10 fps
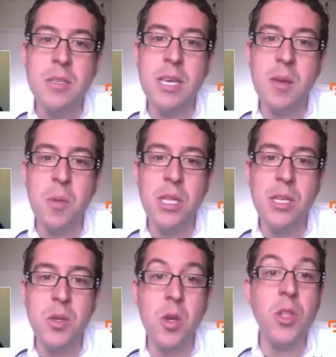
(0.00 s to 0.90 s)
to the community
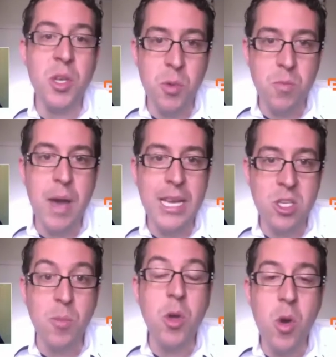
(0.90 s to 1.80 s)
to contribute back
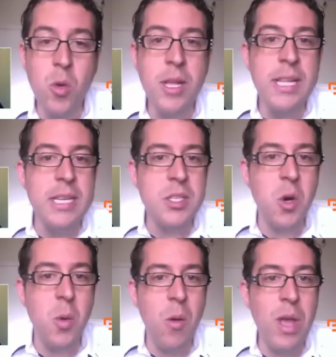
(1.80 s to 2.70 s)
some code.
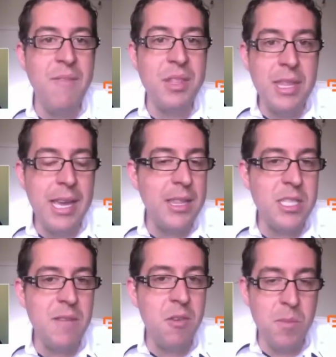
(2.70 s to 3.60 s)
So uh, we have a
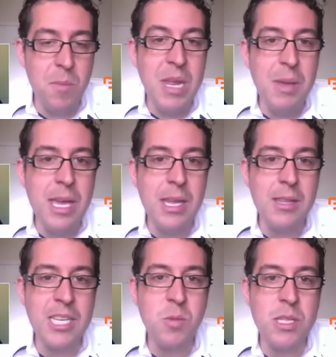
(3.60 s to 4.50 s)
dedicated team from the very
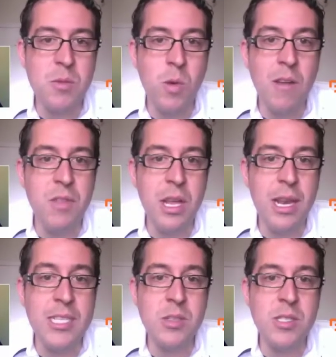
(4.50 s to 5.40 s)
beginning. That's what one of the
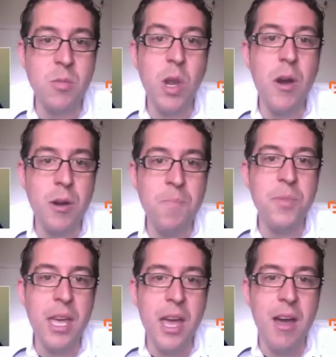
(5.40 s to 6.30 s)
lessons that we learned
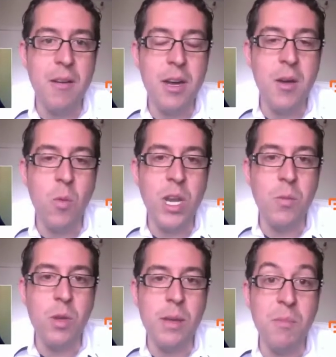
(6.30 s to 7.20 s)
uh, uh
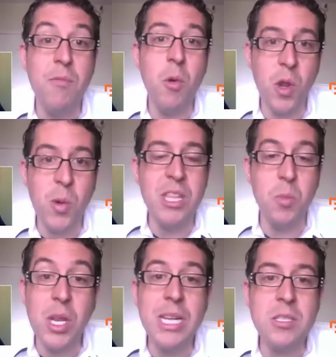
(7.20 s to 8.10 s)
when we before we
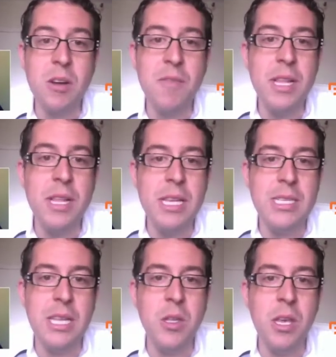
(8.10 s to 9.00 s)
created Bonitasoft is
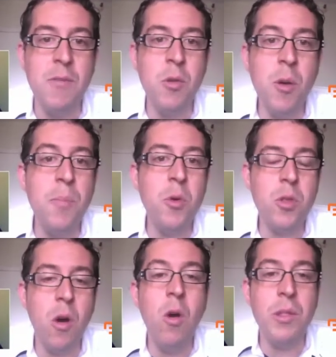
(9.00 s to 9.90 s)
that if you don't
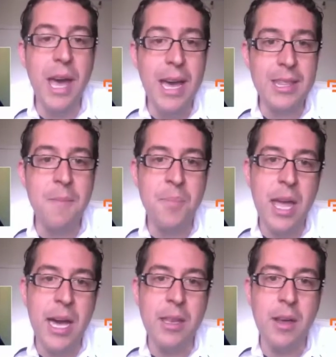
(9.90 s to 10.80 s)
put all that
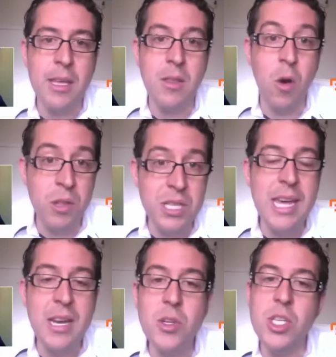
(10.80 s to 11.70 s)
and all this
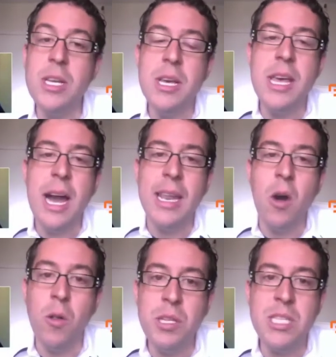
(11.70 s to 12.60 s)
energy and
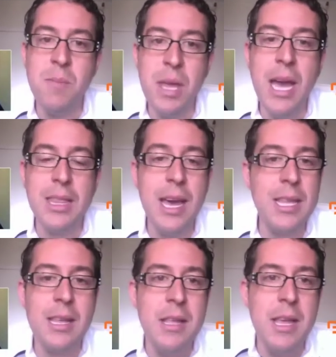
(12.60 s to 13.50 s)
all this team behind
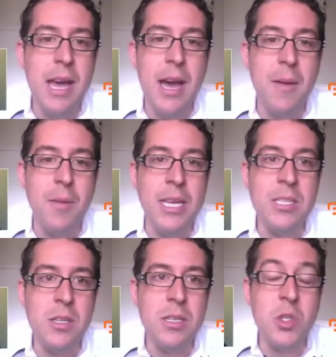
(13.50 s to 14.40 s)
that, uh,
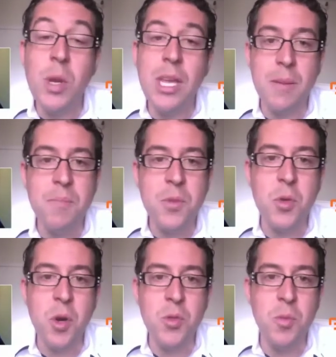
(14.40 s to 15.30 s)
it's tricky,
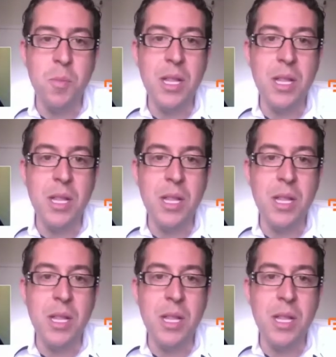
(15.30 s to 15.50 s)
you know, to